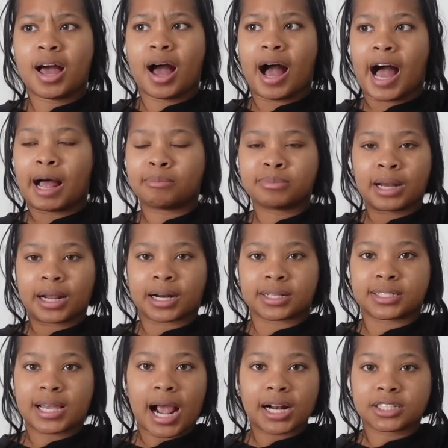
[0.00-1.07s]
I'm not
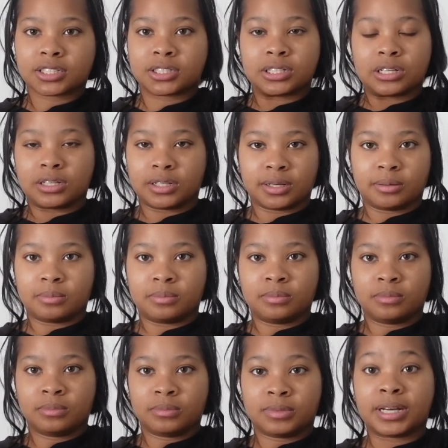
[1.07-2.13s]
attached to them?
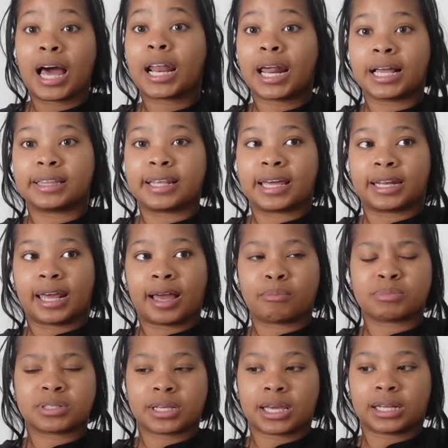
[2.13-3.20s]
Not like that. Like, I'm
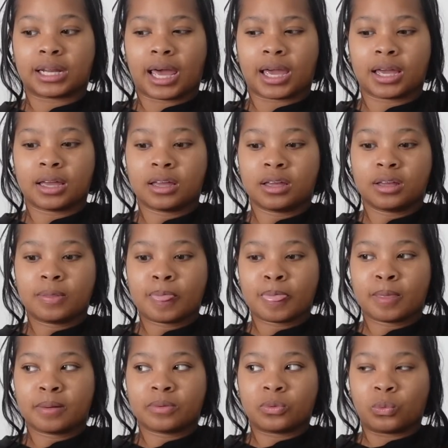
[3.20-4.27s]
saying, like,
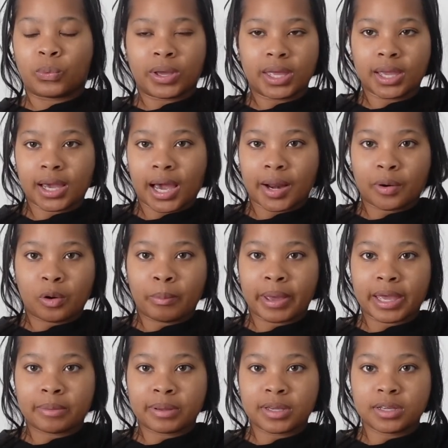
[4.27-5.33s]
we ain't got no
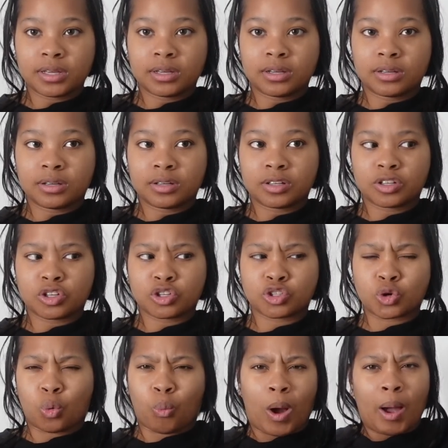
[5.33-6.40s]
baby,
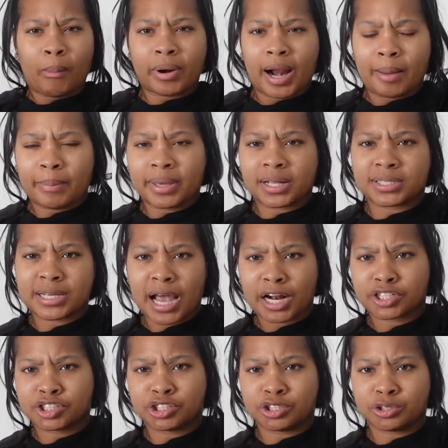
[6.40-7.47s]
so why would I be
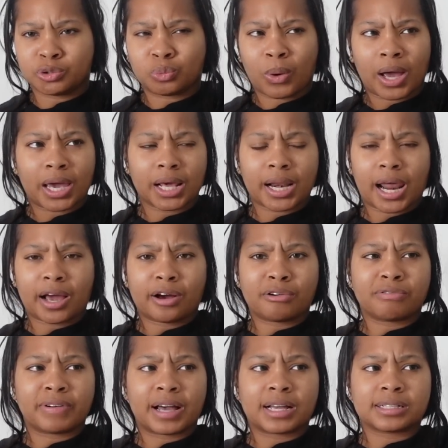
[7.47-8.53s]
attached to you? Why can't I go
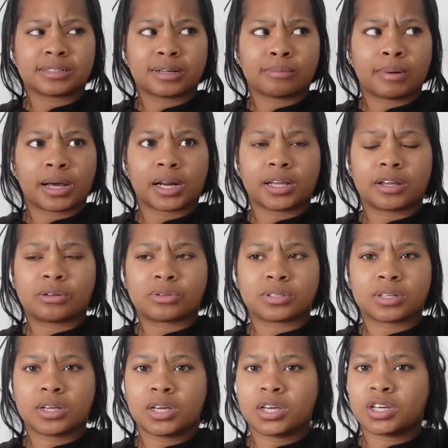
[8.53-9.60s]
find somebody
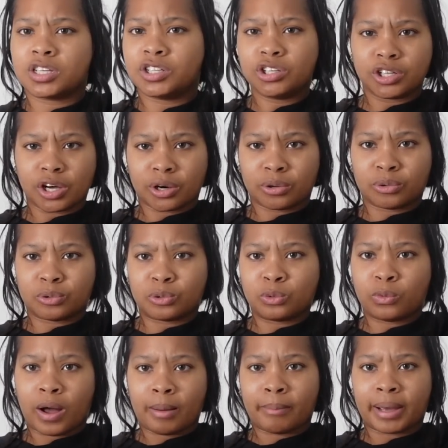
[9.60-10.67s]
else, you know,
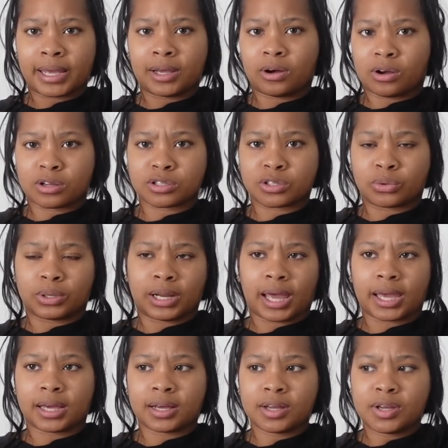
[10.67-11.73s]
who I might also
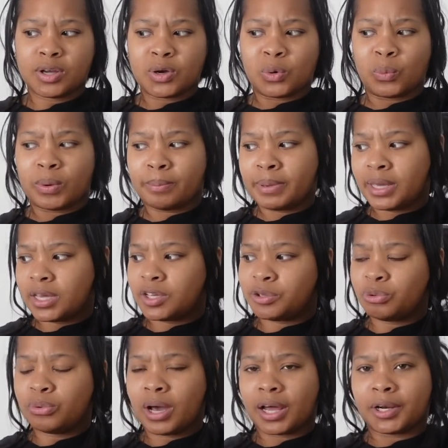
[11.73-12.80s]
like, when me and
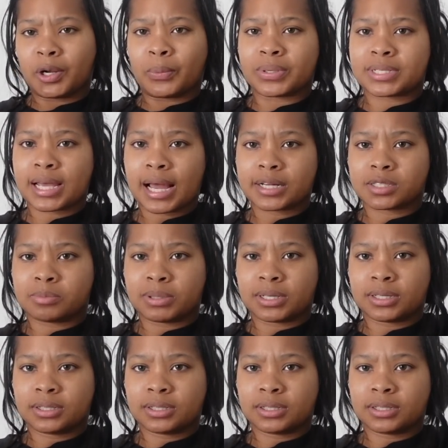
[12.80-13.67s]
you got no attachment?